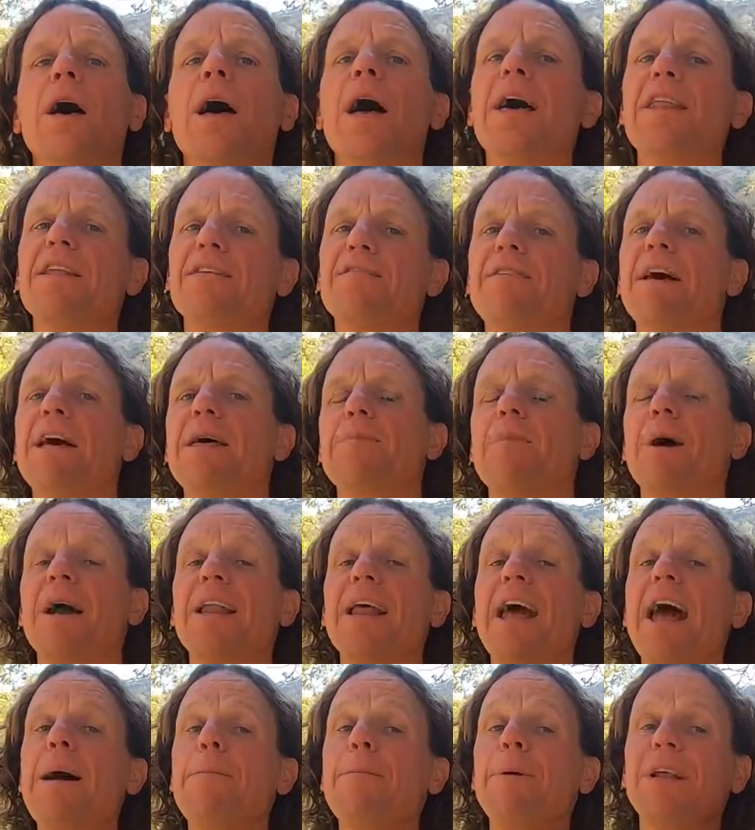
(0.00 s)
an event might
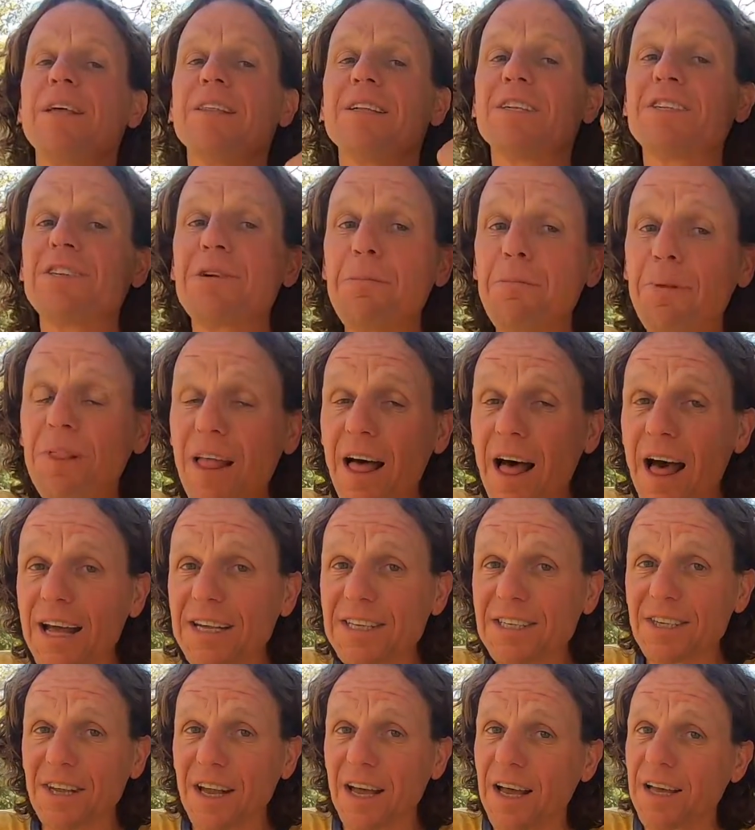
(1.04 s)
happen on the supply
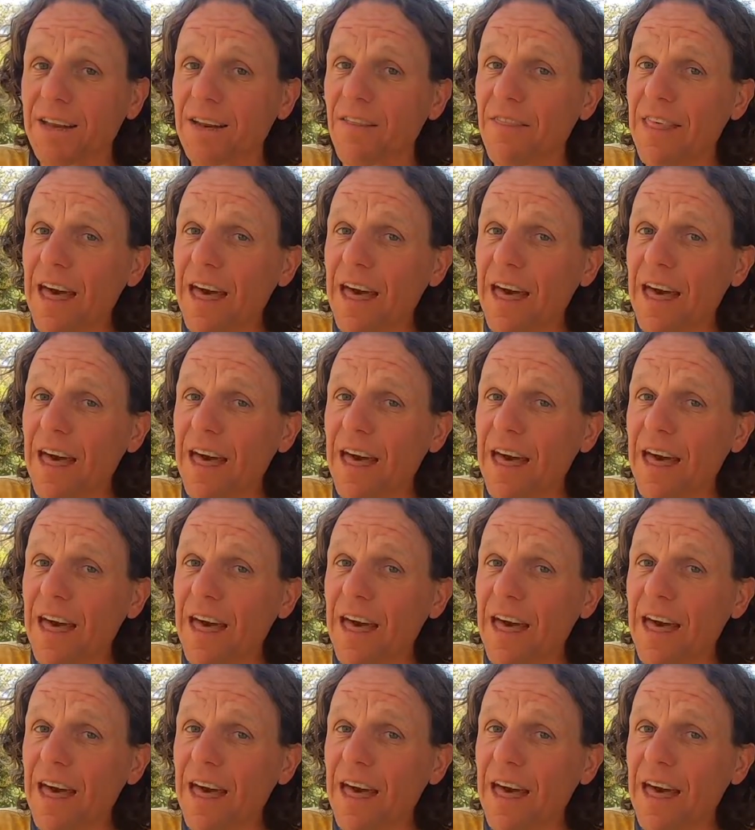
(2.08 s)
side.